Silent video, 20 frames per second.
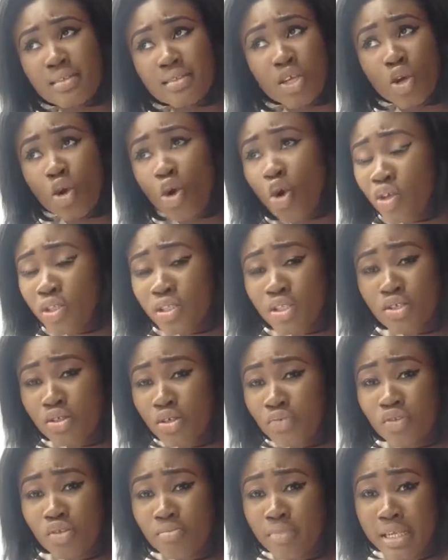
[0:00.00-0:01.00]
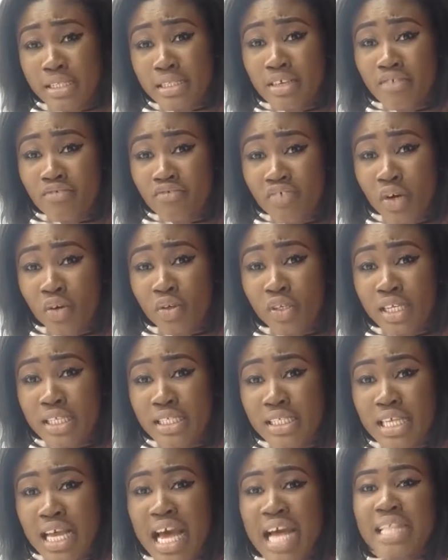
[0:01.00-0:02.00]
the causes of domestic
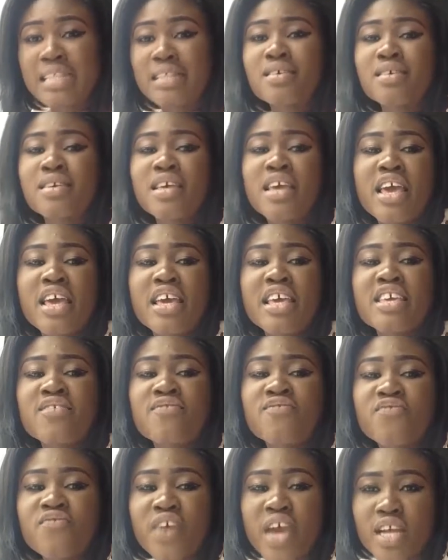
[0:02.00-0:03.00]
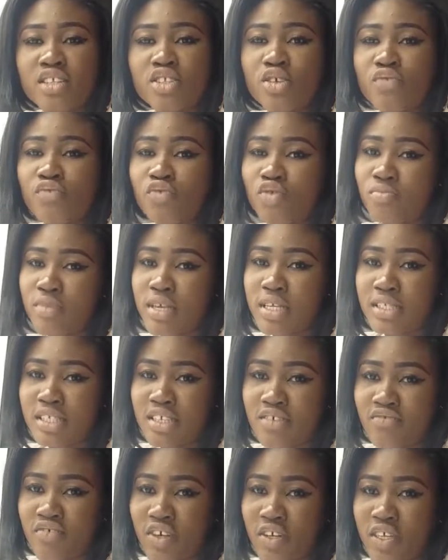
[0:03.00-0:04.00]
violence, and the effects of
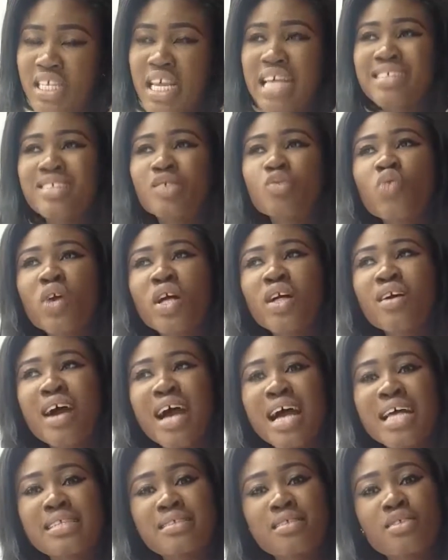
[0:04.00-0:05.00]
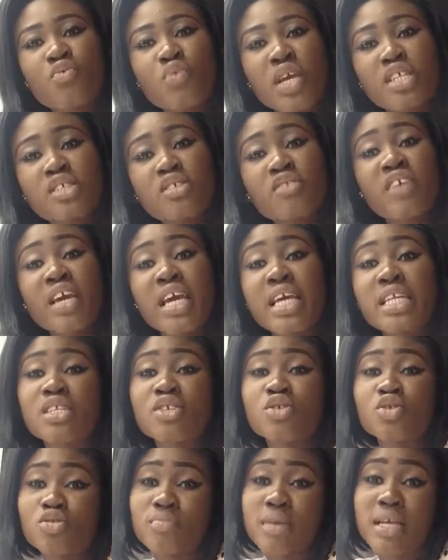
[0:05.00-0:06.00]
domestic violence, as well as the ways of
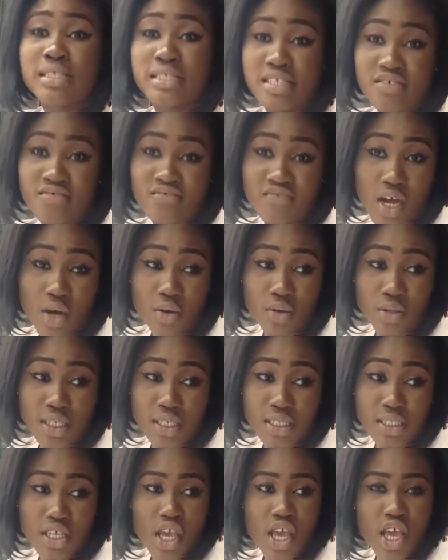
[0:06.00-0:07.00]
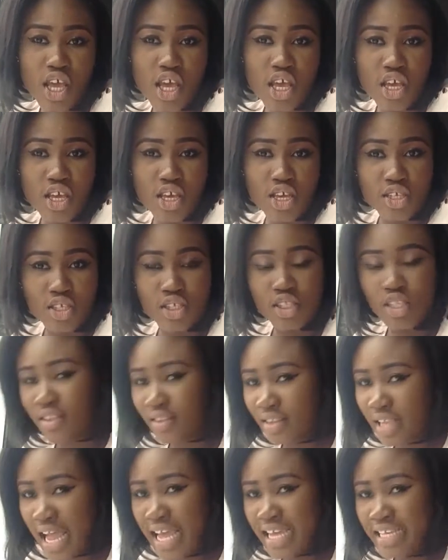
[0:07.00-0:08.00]
ending domestic violence.
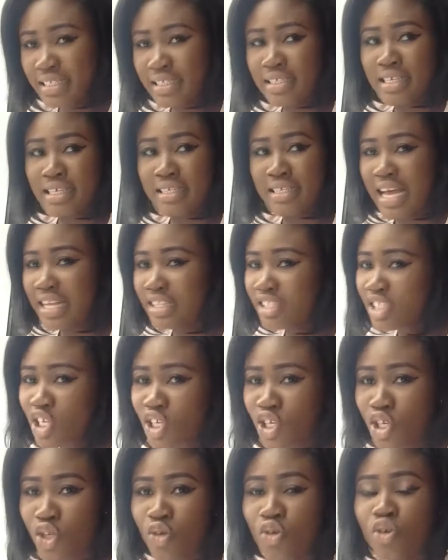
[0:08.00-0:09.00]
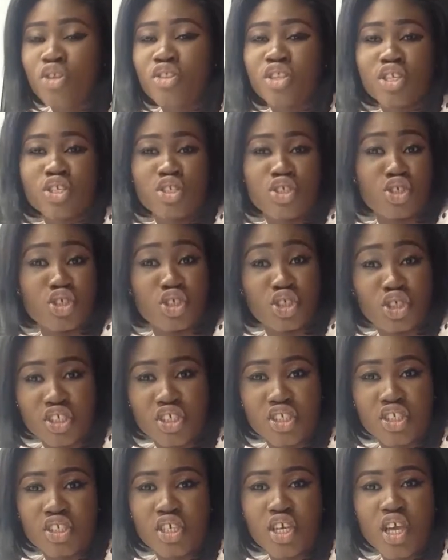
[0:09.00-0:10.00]
Sit tight as I take you on this
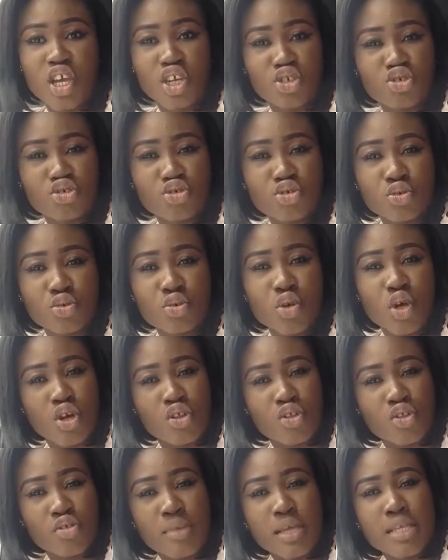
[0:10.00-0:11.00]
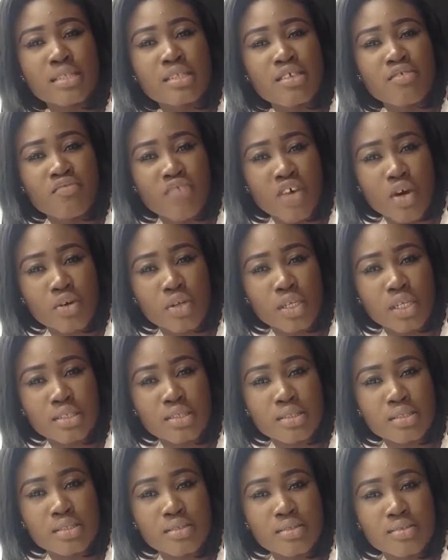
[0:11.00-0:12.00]
journey through domestic
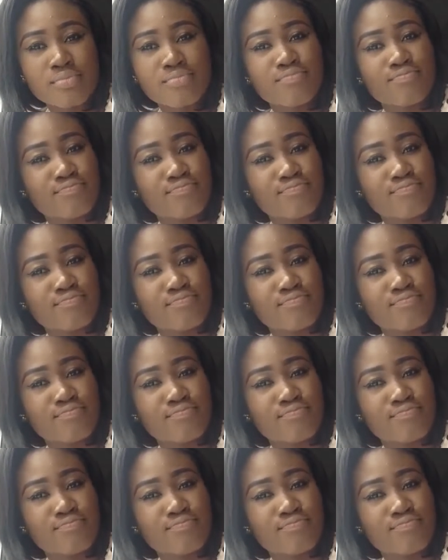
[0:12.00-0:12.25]
violence.